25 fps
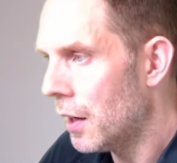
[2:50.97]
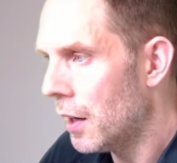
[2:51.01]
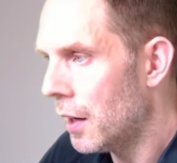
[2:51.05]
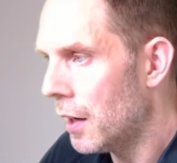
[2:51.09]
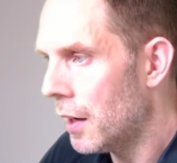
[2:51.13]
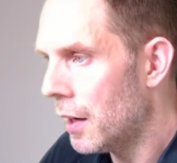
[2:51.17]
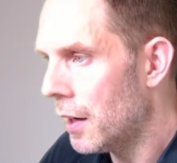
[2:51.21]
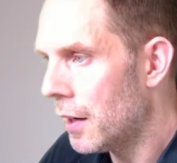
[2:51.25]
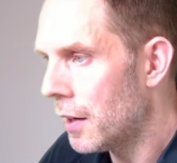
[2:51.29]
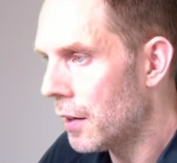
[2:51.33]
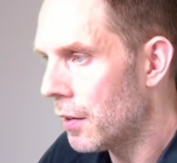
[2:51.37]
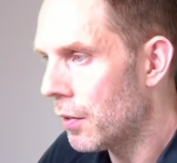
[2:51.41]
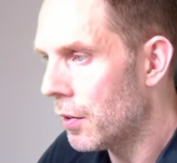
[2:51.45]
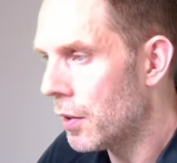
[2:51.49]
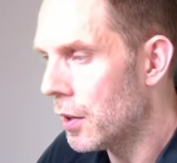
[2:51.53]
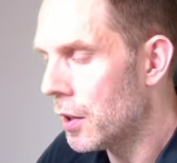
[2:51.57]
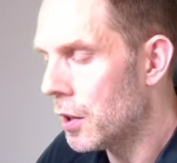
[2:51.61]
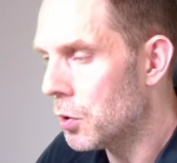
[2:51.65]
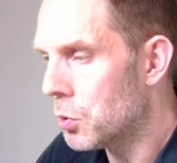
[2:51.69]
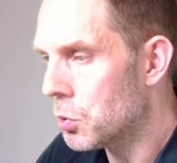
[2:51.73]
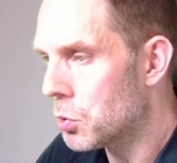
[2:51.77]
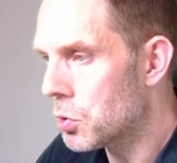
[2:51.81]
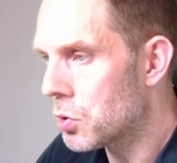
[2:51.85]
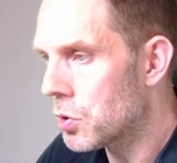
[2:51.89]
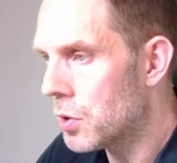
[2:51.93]
and the
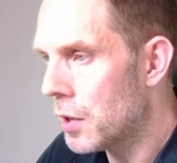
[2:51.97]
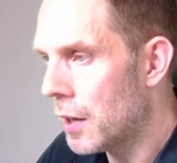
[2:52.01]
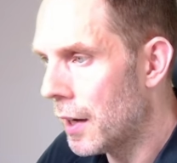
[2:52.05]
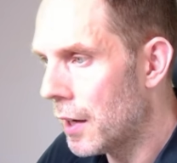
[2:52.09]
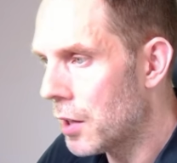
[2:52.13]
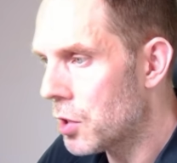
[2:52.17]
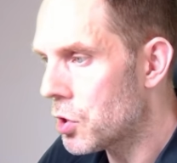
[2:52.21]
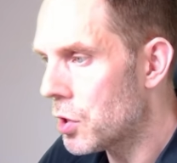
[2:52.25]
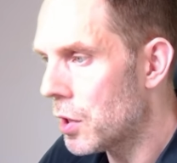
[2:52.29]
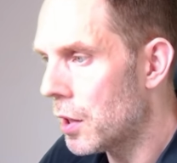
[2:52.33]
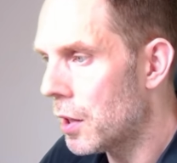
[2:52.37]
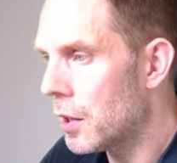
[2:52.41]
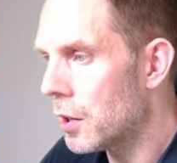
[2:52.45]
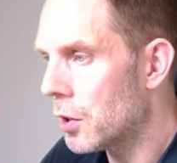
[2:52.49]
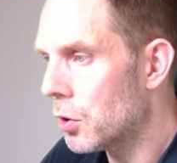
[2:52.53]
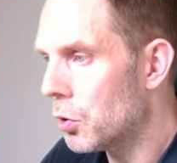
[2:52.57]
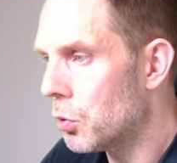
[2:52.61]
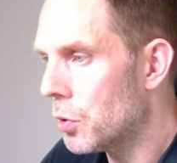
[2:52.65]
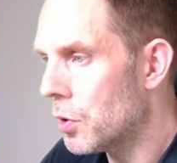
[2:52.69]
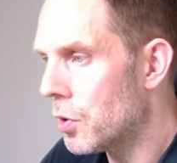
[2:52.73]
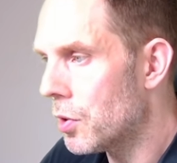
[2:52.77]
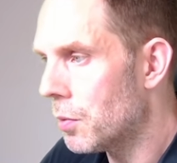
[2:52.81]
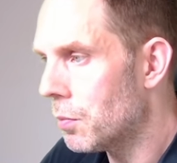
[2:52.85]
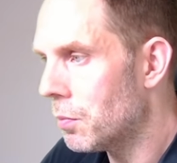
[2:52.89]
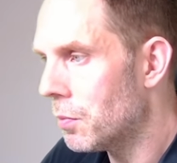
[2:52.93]
used hash
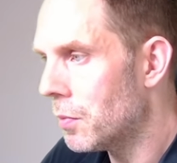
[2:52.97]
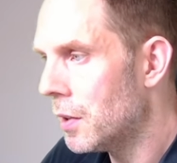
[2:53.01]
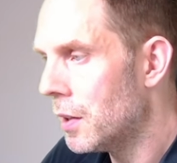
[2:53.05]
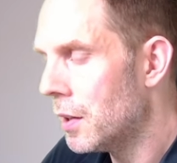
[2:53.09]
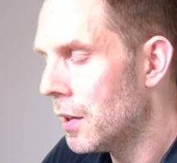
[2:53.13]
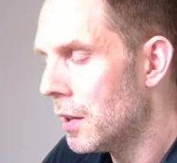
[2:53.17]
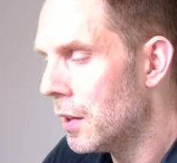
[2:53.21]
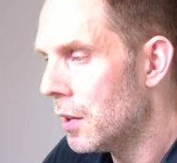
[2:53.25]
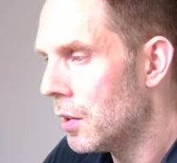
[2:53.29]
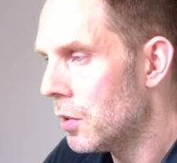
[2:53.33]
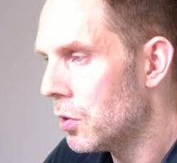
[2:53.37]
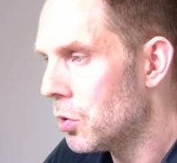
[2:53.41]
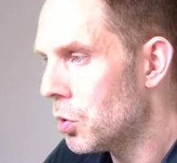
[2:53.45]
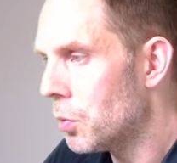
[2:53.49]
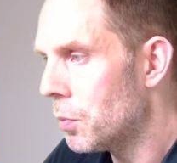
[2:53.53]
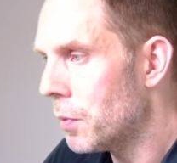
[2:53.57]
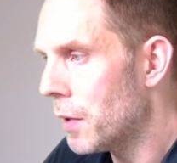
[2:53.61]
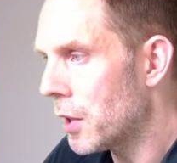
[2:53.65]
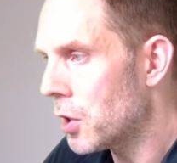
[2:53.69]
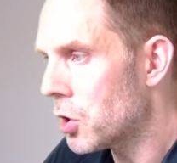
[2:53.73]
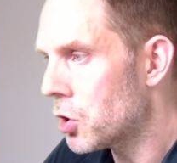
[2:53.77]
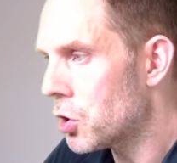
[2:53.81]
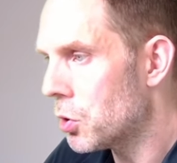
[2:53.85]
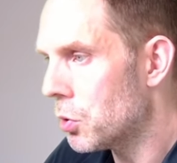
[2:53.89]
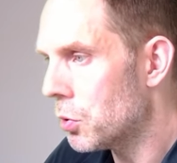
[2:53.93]
algorithm to
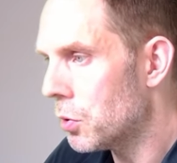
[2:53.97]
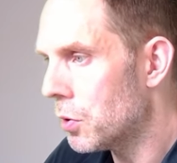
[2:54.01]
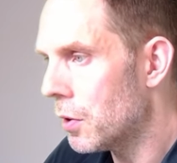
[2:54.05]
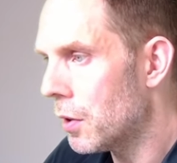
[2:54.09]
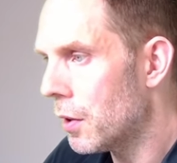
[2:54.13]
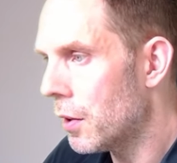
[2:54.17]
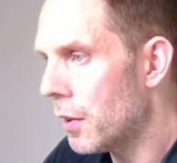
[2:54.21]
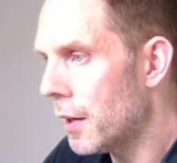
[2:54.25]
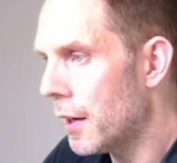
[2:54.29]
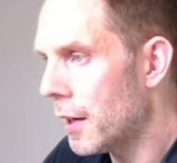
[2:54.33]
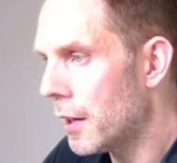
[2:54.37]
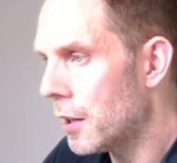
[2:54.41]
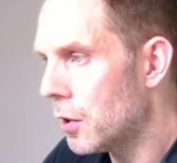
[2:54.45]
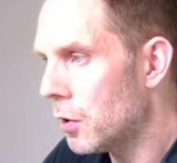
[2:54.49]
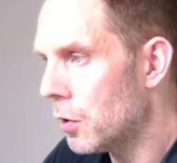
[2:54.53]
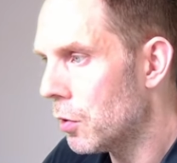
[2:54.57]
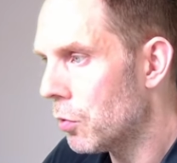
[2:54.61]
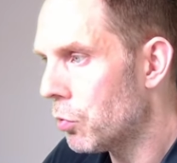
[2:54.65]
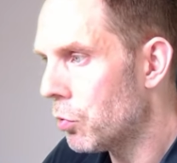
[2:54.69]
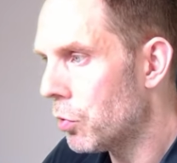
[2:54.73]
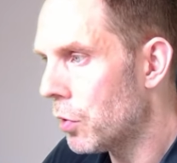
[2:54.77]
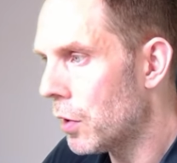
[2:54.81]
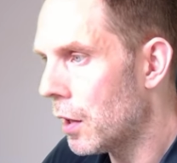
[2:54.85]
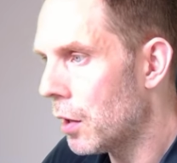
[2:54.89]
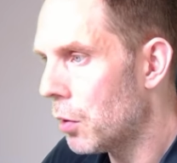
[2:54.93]
make sure that your
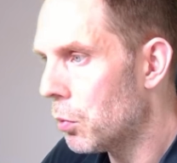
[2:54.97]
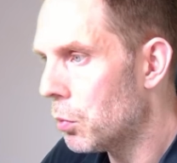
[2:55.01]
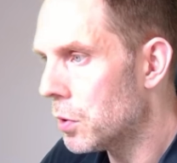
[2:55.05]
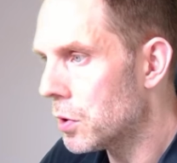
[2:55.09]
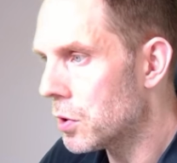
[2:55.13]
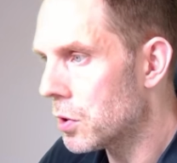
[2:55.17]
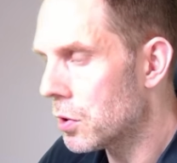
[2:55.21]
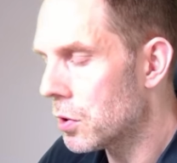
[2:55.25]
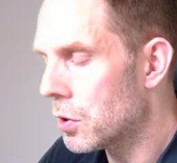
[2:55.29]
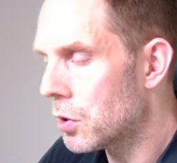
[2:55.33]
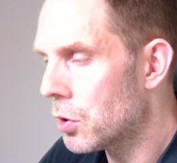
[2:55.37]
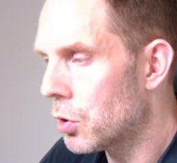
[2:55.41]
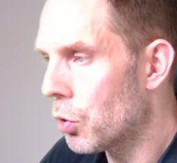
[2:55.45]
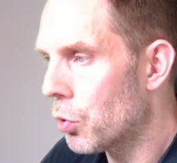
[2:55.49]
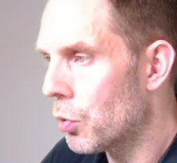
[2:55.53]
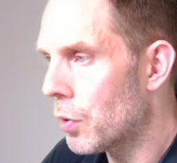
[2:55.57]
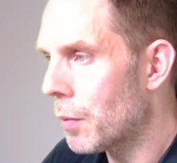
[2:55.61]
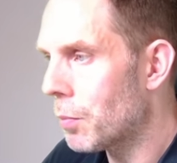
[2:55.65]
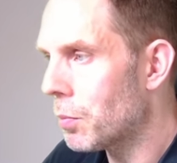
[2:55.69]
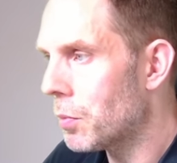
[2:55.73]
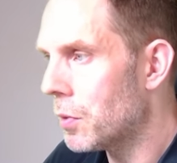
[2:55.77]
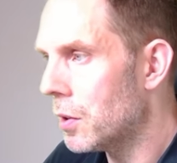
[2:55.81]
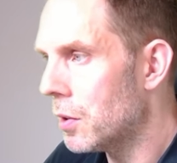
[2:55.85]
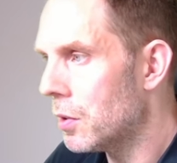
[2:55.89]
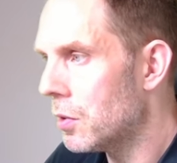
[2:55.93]
file wasn't
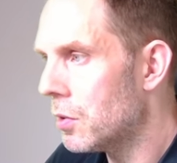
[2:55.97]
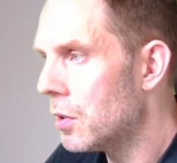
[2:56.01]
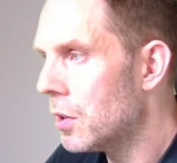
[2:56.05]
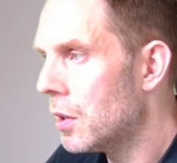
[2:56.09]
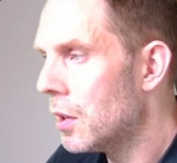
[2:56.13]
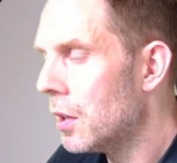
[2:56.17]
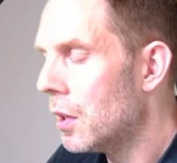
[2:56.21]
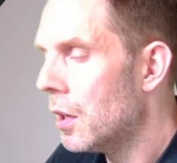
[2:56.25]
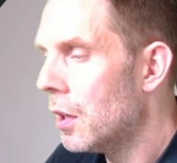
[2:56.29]
corrupted